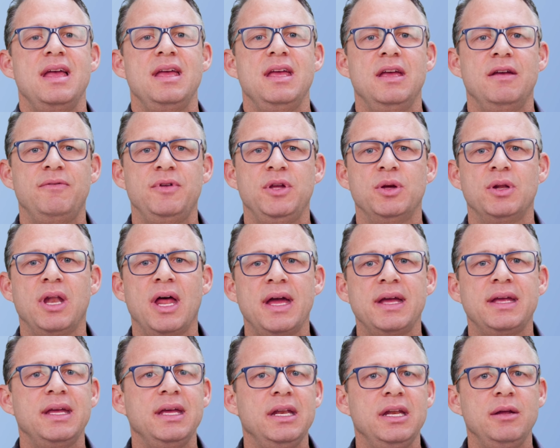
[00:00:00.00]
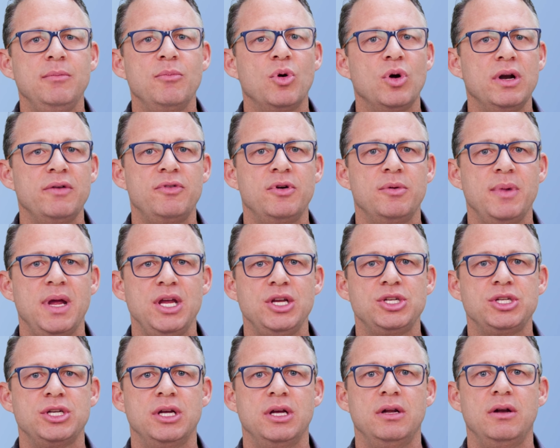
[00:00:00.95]
If you'd like any more
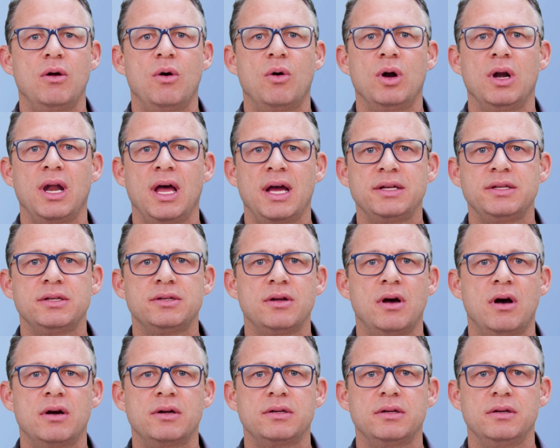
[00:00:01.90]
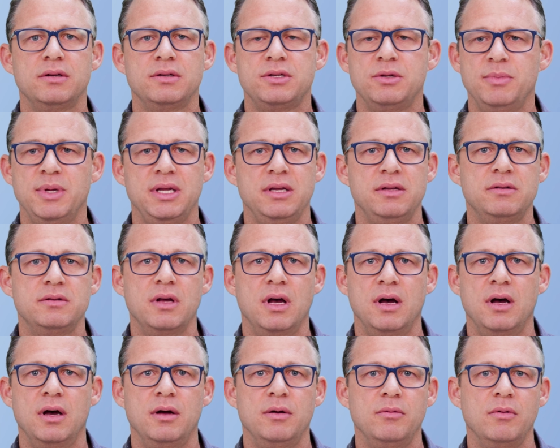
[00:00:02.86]
information or like to talk to me
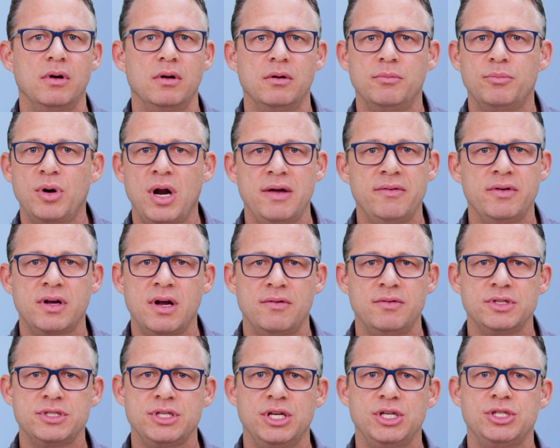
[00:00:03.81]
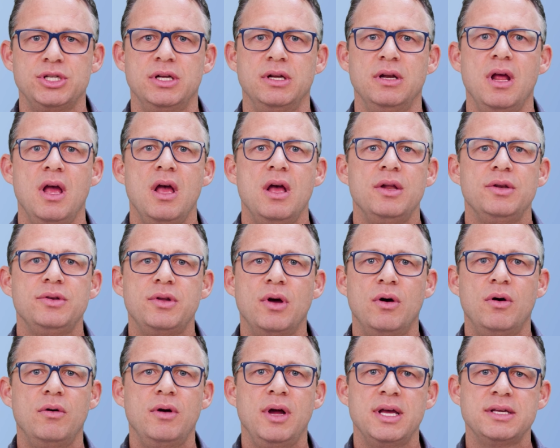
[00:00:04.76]
on private conversation,
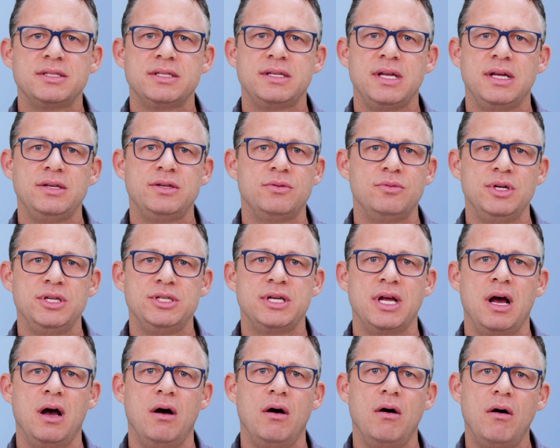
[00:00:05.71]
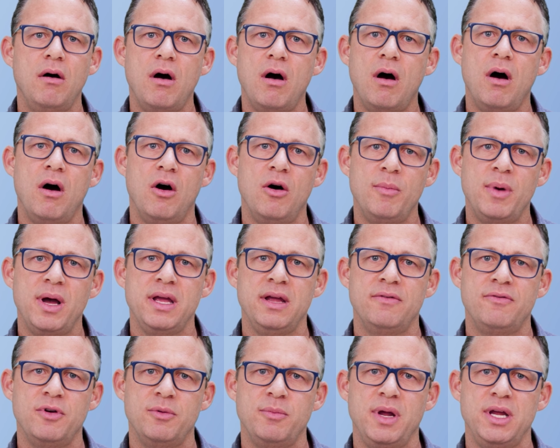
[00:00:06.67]
don't hesitate to reach out. All my
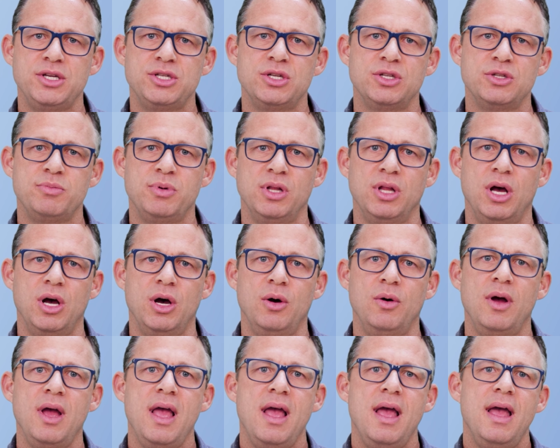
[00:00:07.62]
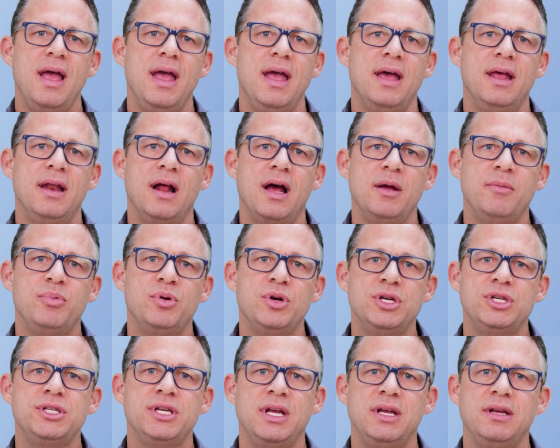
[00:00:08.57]
information is below, and I
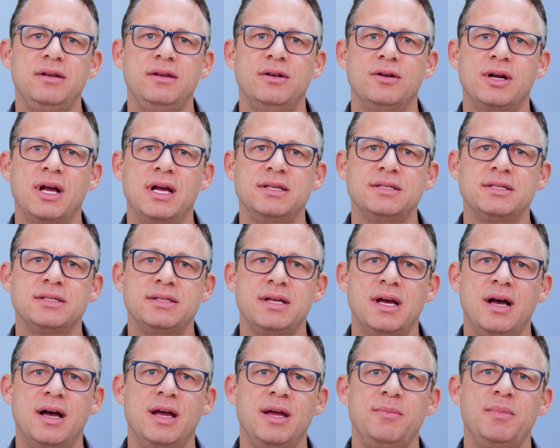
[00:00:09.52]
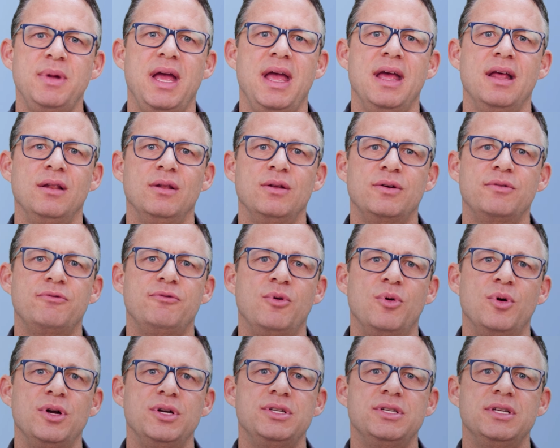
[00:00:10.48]
appreciate your guys' time and look
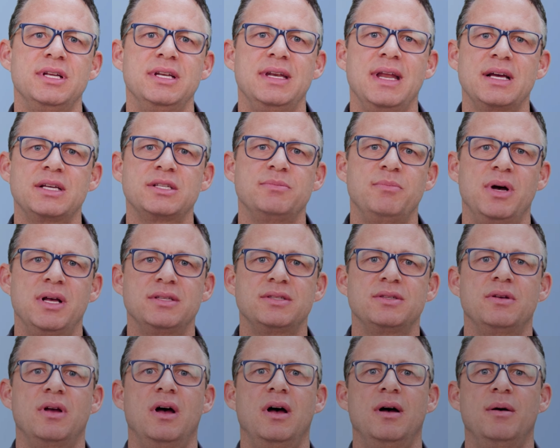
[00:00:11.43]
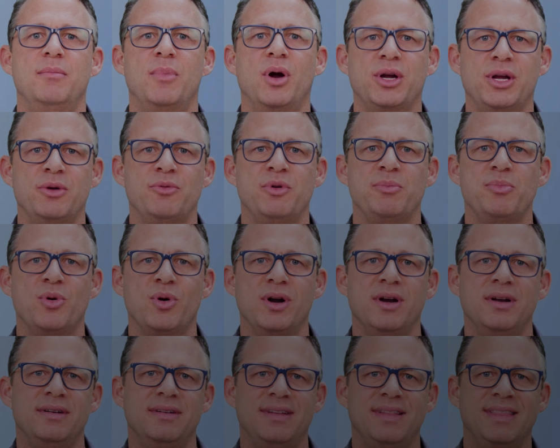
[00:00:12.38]
forward to next month's market report.
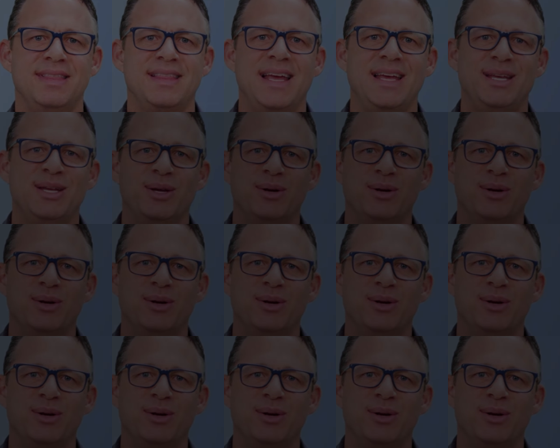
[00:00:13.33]
Thank